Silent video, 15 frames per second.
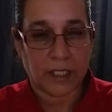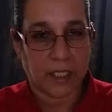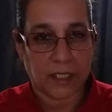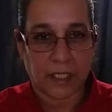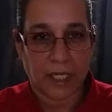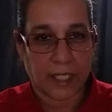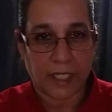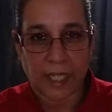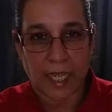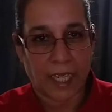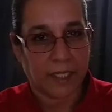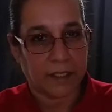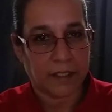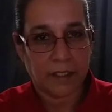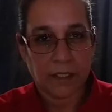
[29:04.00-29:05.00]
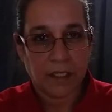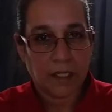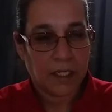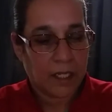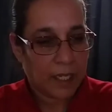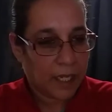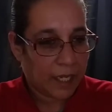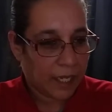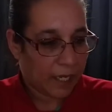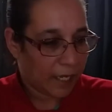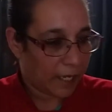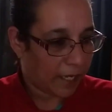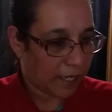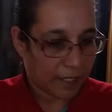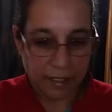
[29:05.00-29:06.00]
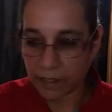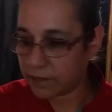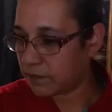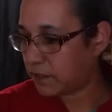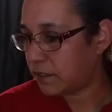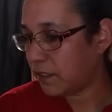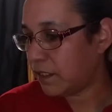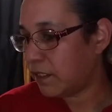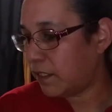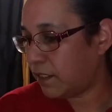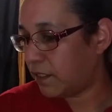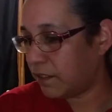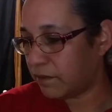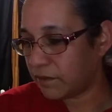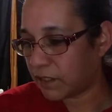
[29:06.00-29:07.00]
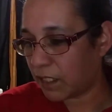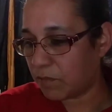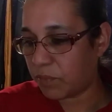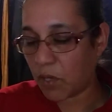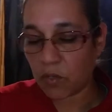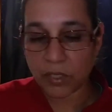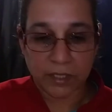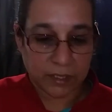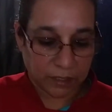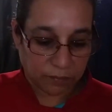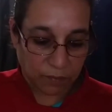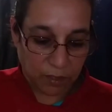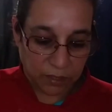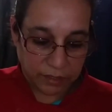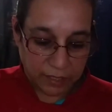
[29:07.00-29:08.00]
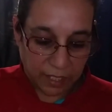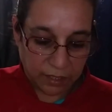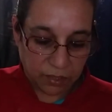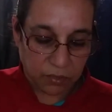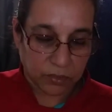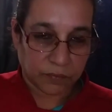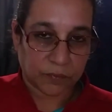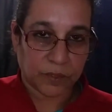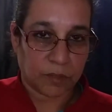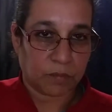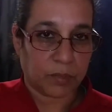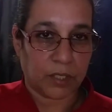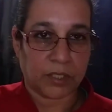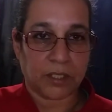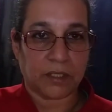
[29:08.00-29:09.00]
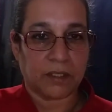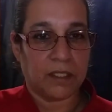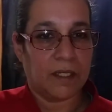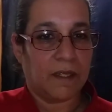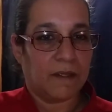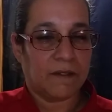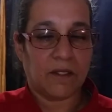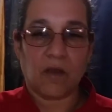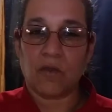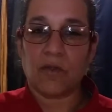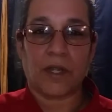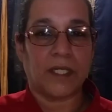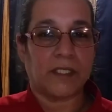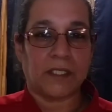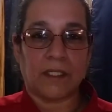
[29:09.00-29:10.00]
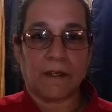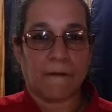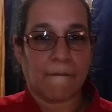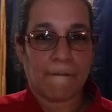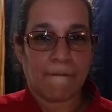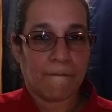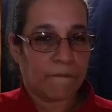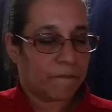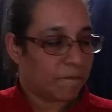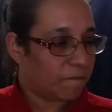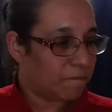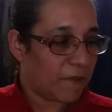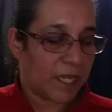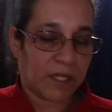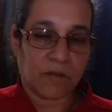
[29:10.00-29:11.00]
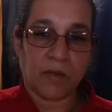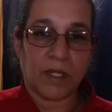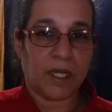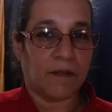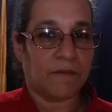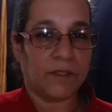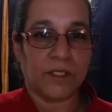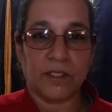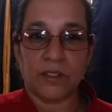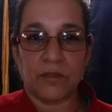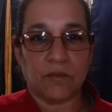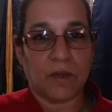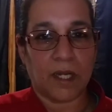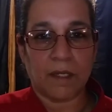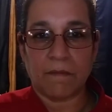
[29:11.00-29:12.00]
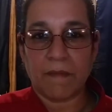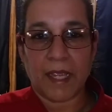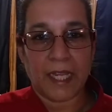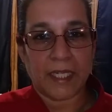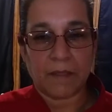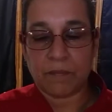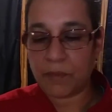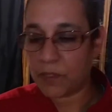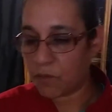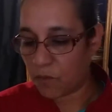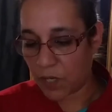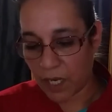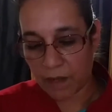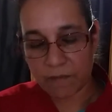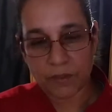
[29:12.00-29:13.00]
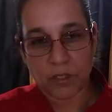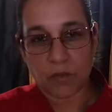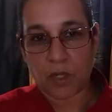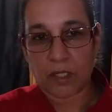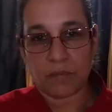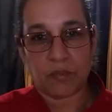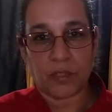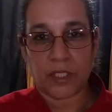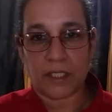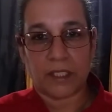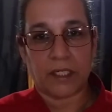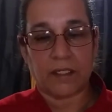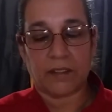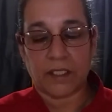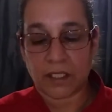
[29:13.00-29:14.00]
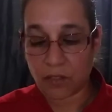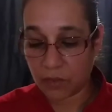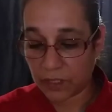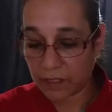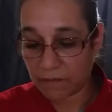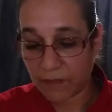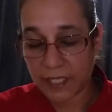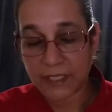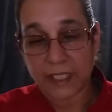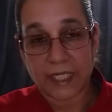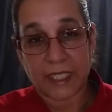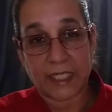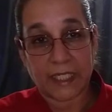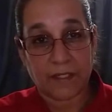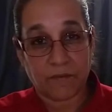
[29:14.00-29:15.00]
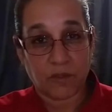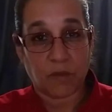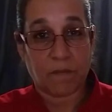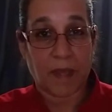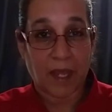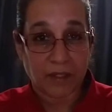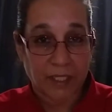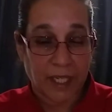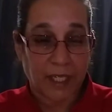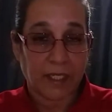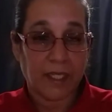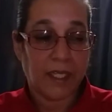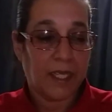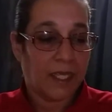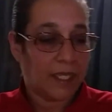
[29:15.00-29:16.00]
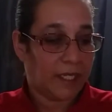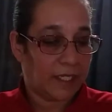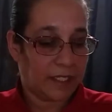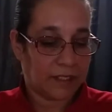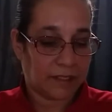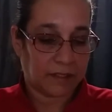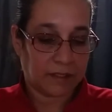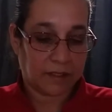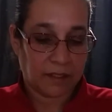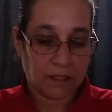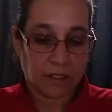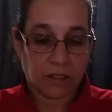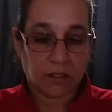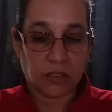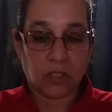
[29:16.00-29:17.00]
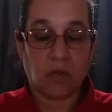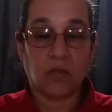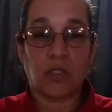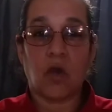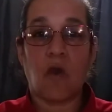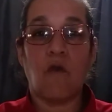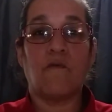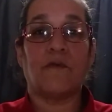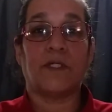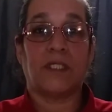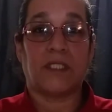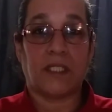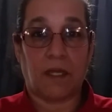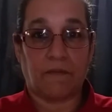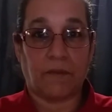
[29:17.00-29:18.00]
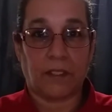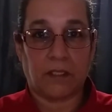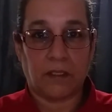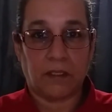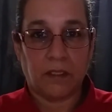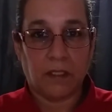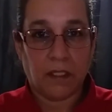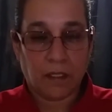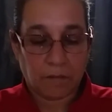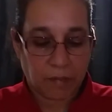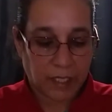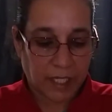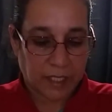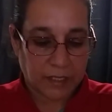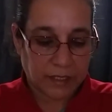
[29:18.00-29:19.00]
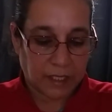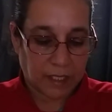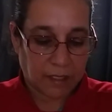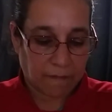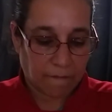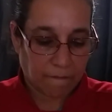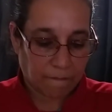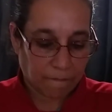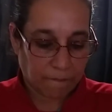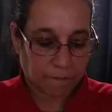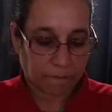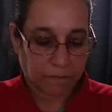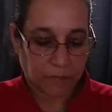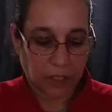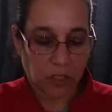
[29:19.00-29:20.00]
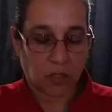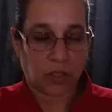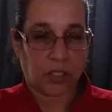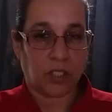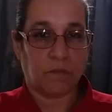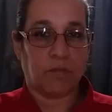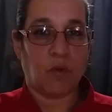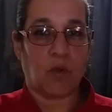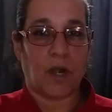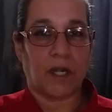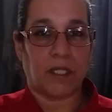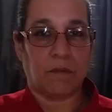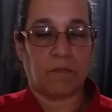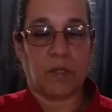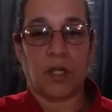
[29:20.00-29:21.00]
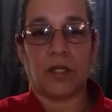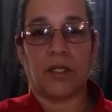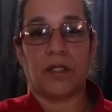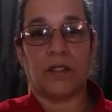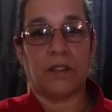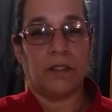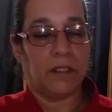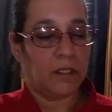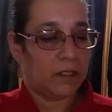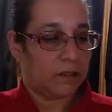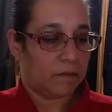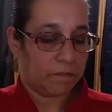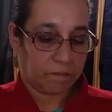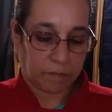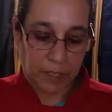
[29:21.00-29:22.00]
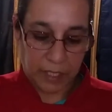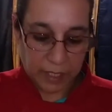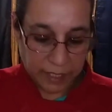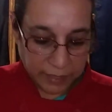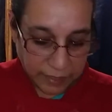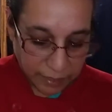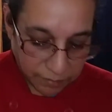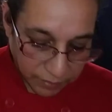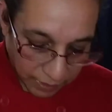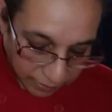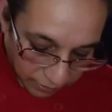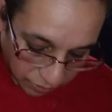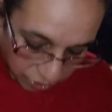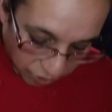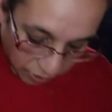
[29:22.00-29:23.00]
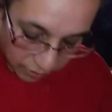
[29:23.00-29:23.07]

I can. And components, as far as that goes for your burger, go crazy. Make whatever you want to make. Put whatever you want to put in there. The only advice I can give you about that is don't overstuff it. Because then, you know, it could pour out of the burger. But it seems like the cheese, the